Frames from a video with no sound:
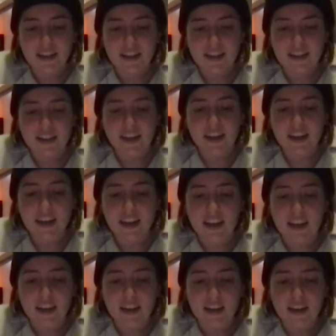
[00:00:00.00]
Takaria
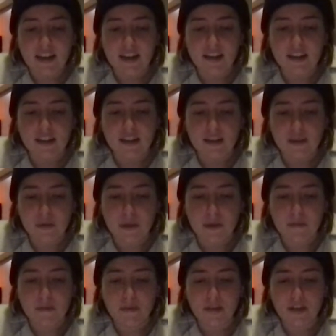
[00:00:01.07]
and swim,
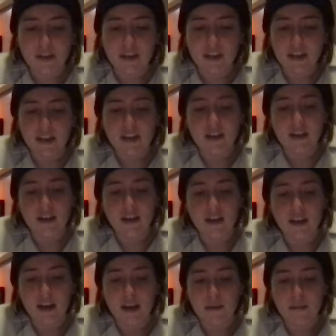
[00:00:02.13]
kin
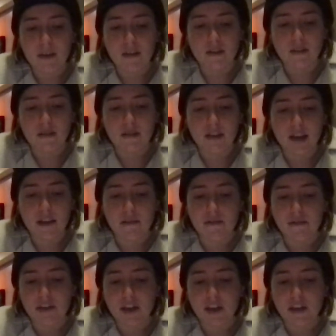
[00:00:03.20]
and muscle and
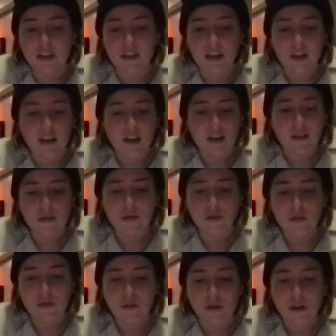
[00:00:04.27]
friend,
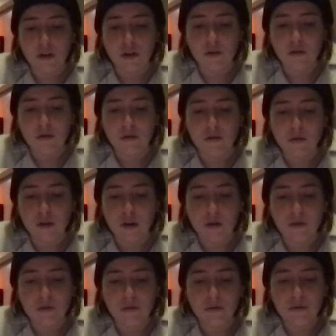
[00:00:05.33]
don't you go
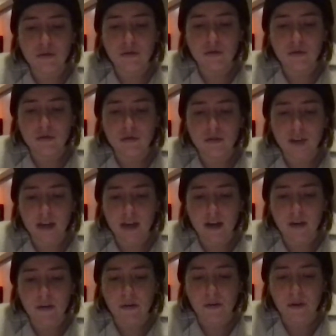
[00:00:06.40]
now,
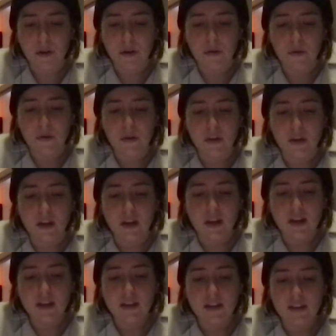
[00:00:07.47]
no.
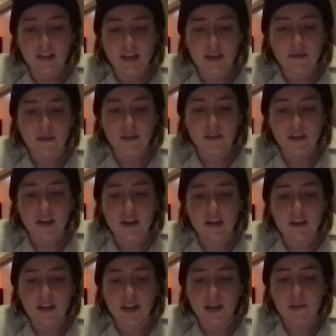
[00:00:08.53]
Today we saw the
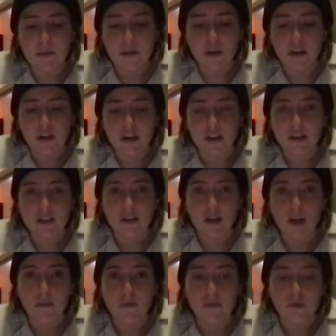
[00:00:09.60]
dead bird and
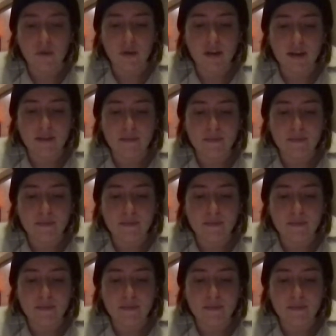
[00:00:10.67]
stopped for it,